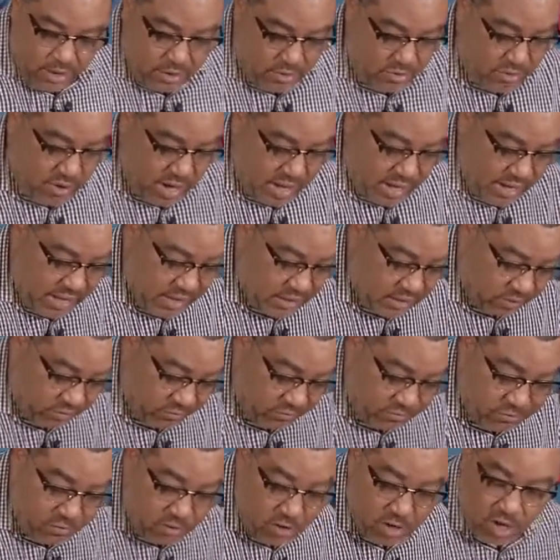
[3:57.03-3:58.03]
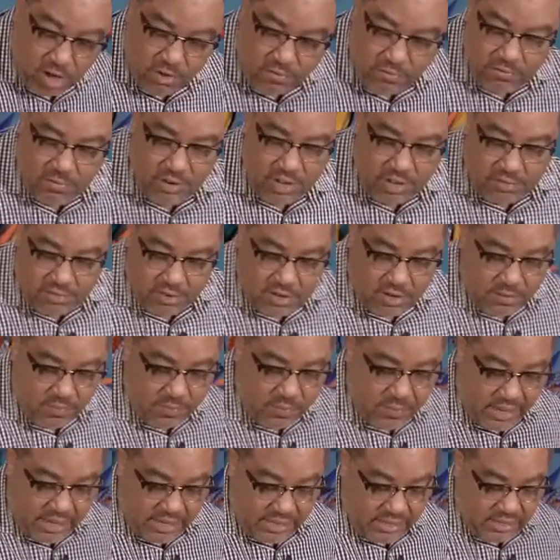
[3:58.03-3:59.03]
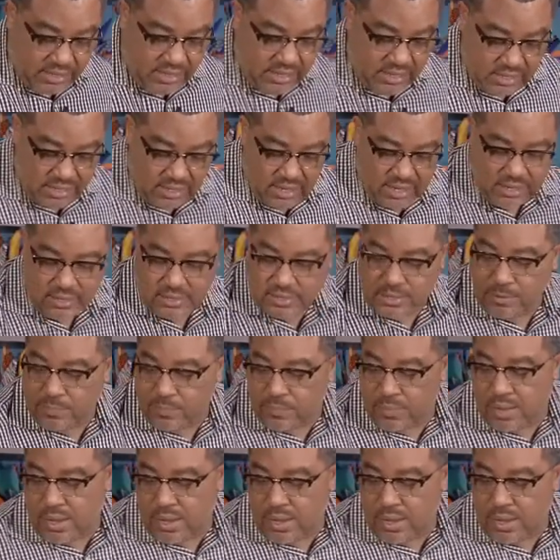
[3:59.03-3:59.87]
really is full of flavor and seasonings.